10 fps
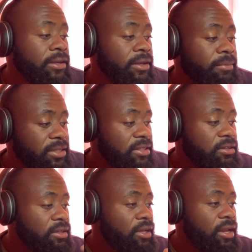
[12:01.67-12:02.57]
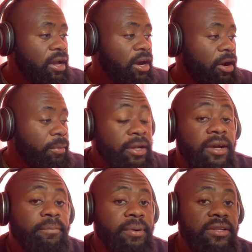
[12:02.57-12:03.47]
Imagine how many
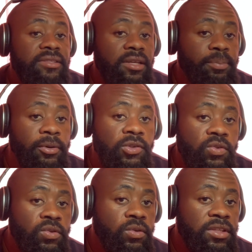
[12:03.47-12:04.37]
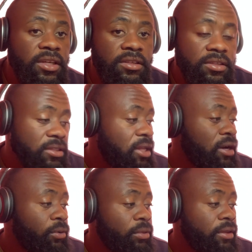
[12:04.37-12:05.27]
companies that produce those cages
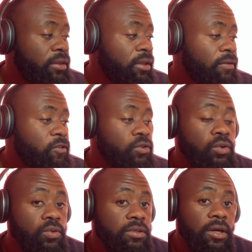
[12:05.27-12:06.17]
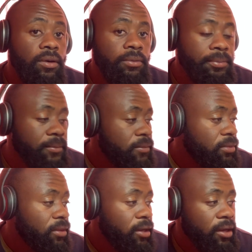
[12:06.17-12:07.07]
now that they have to close down.
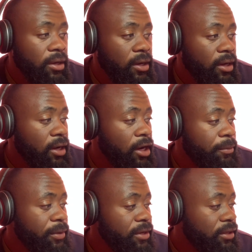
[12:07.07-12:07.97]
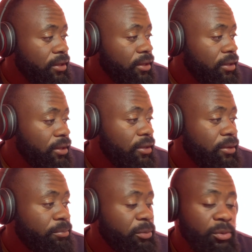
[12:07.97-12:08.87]
How many
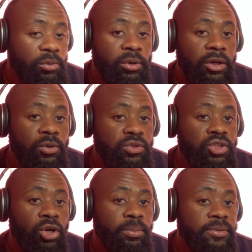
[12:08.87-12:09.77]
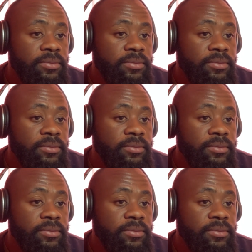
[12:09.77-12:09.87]
people are going to lose jobs?